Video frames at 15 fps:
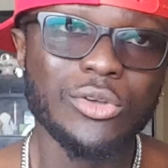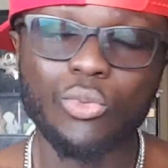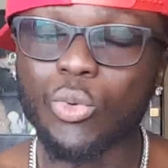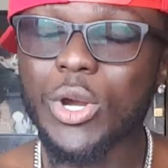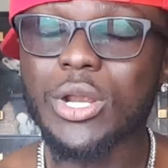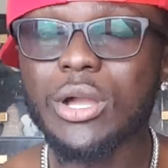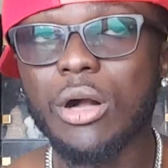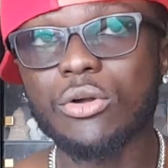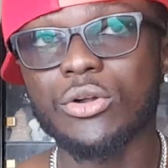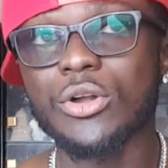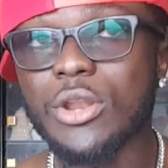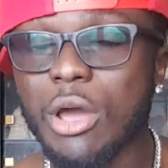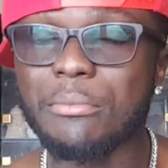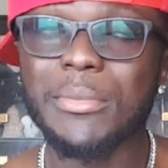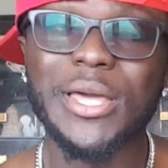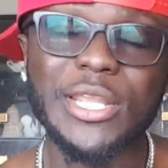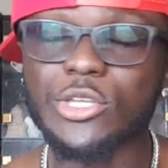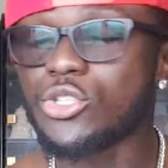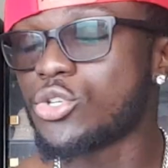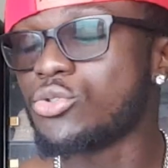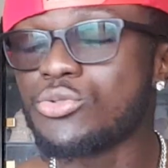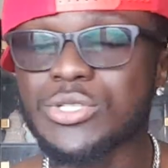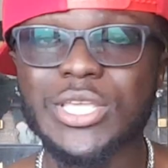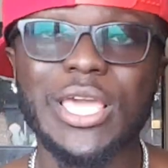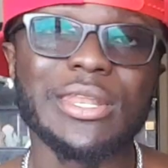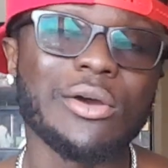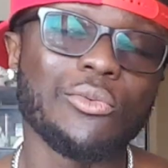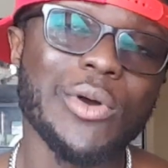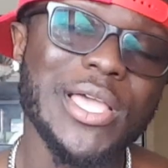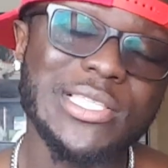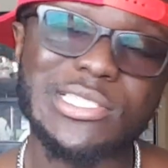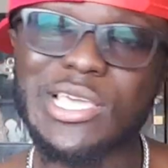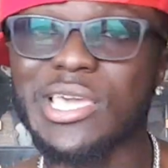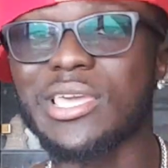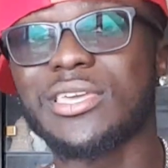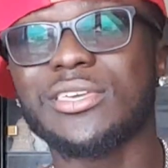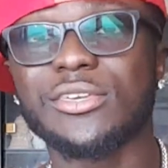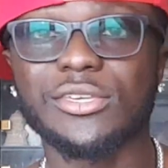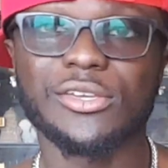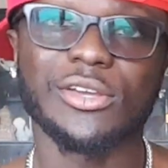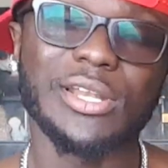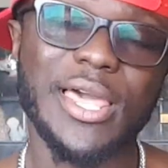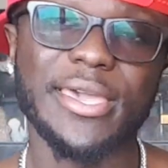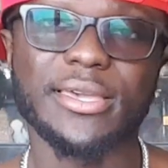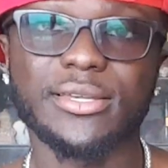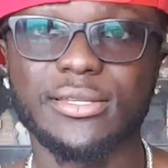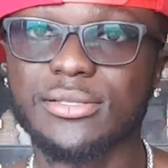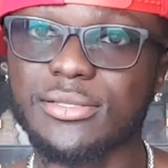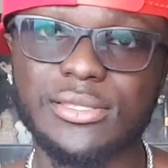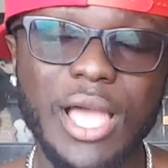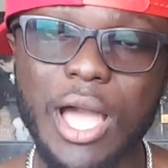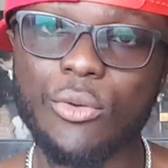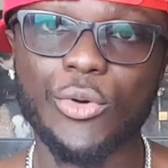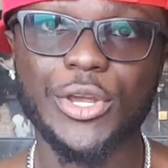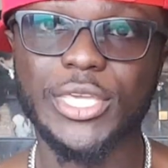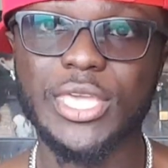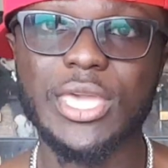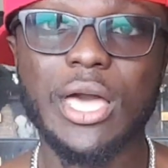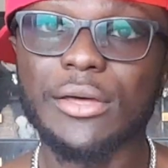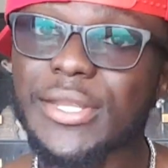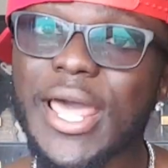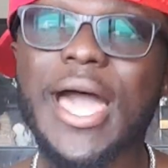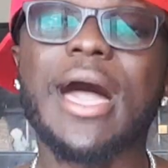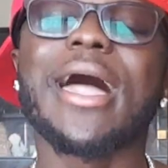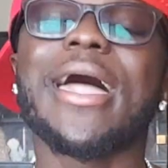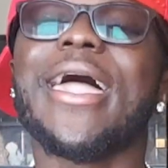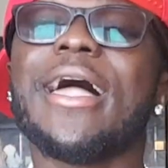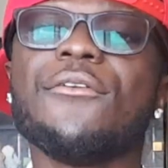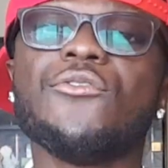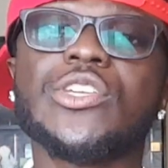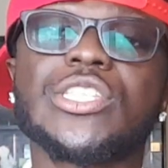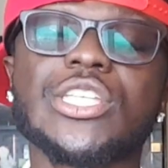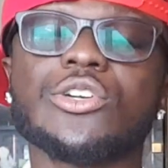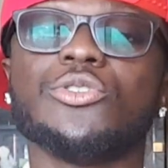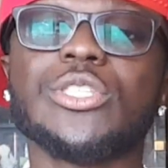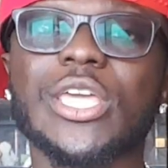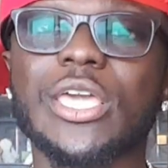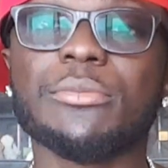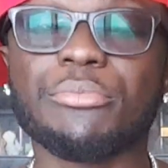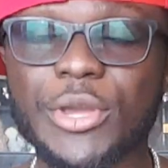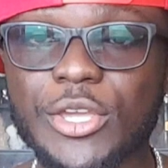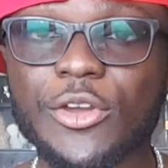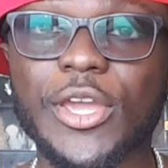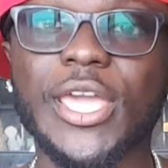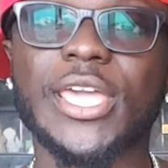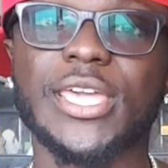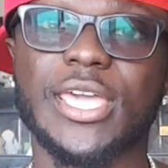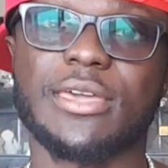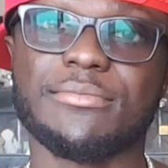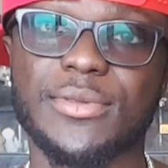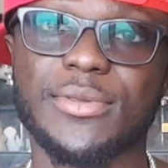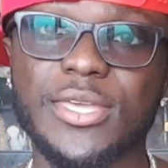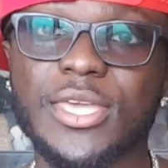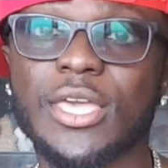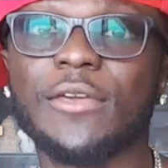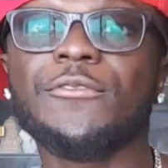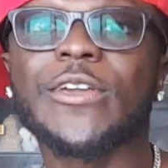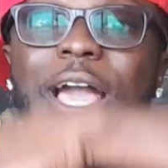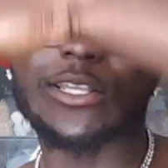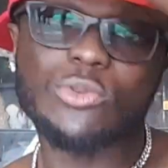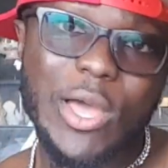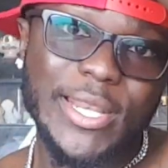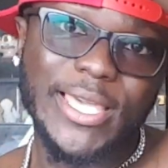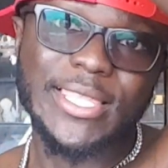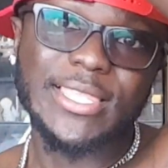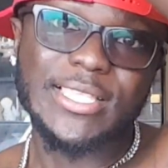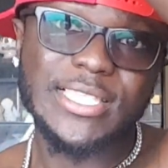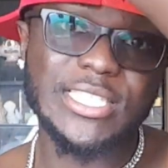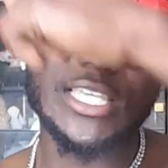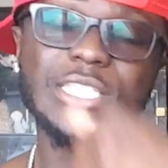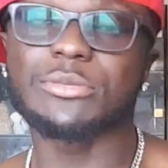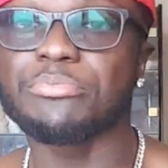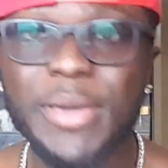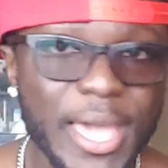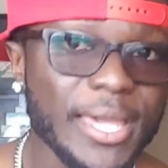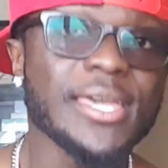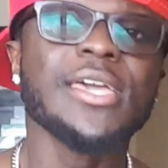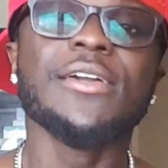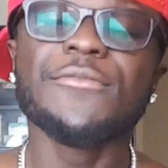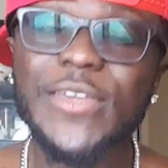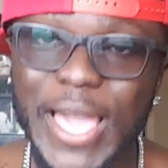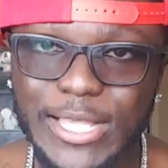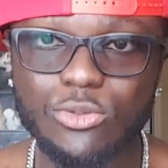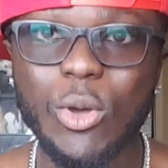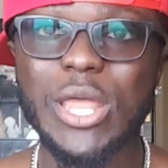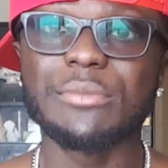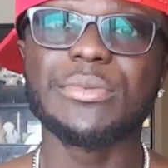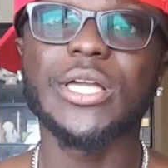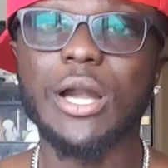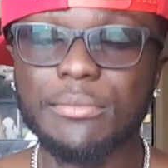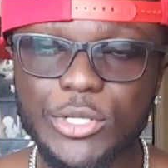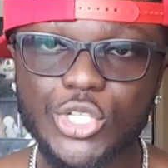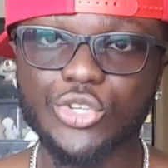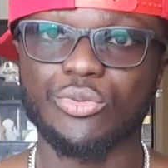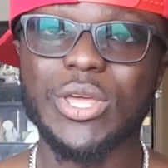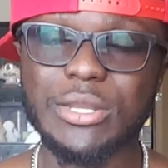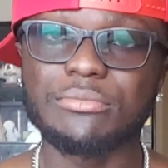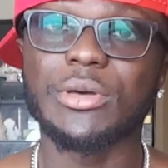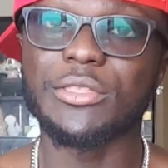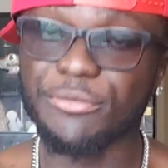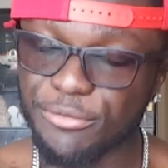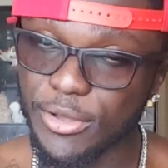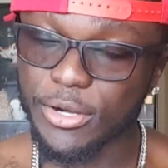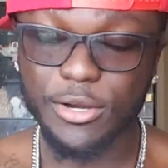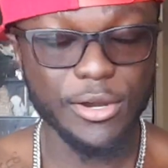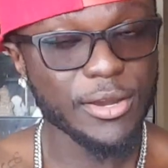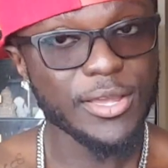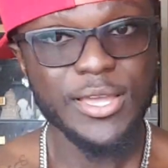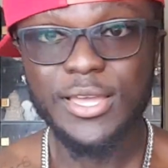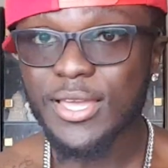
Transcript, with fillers: work out good on Monday, Tuesday, and then Wednesday you're like not working out. Nah, every single day bring your A game if you guys want to get the six pack, if you guys want to become a shredded motherfucker,